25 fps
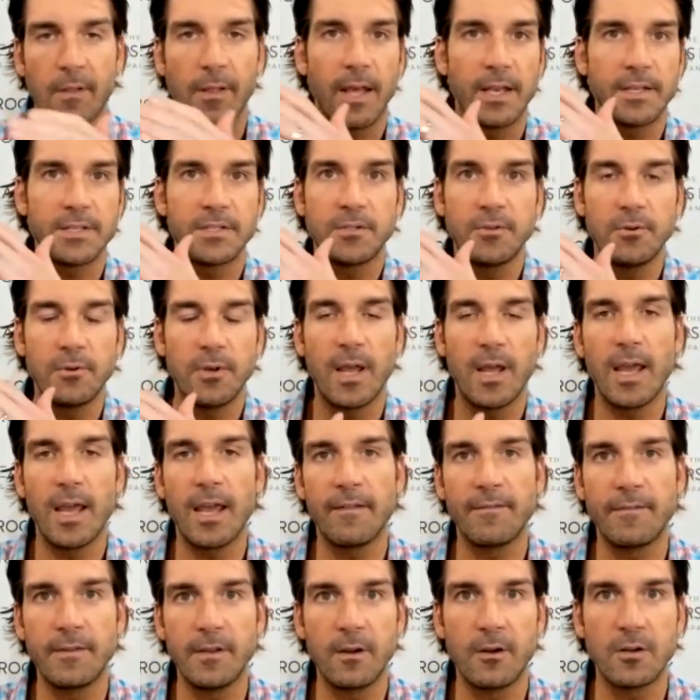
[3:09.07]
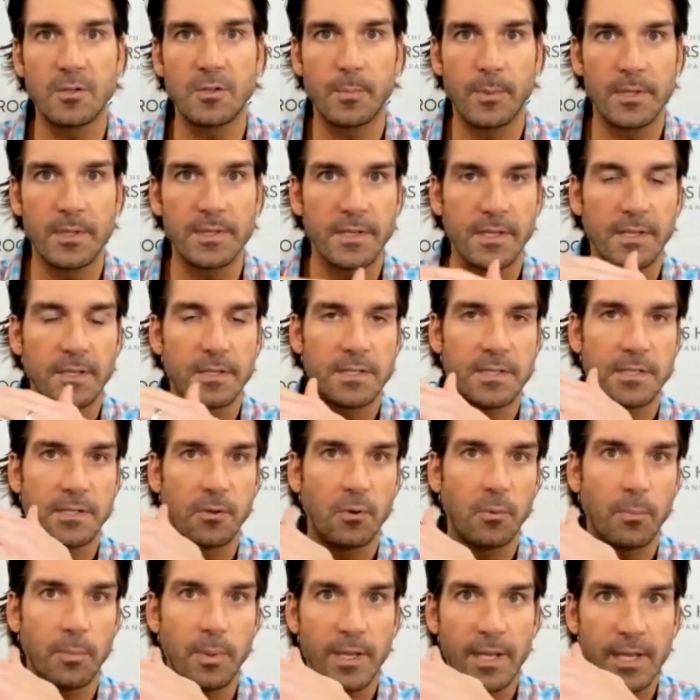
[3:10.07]
last two and a half years, but it's going to
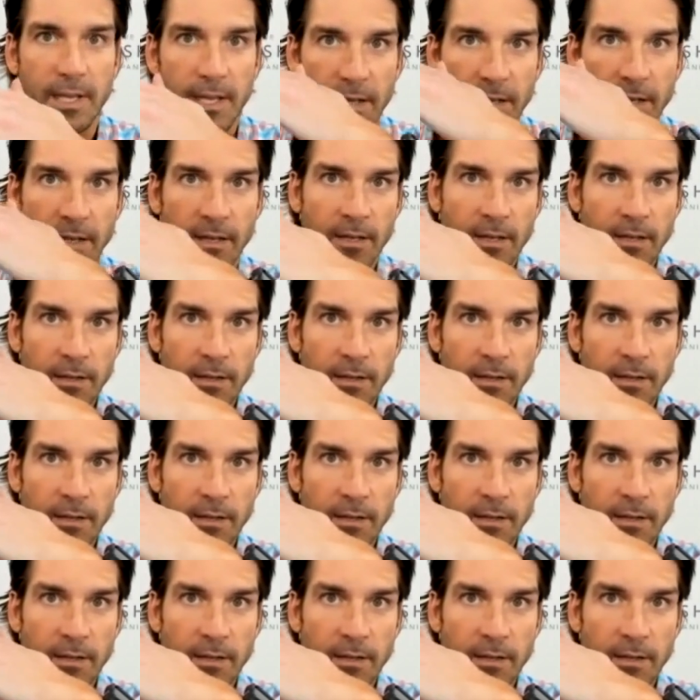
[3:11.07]
still be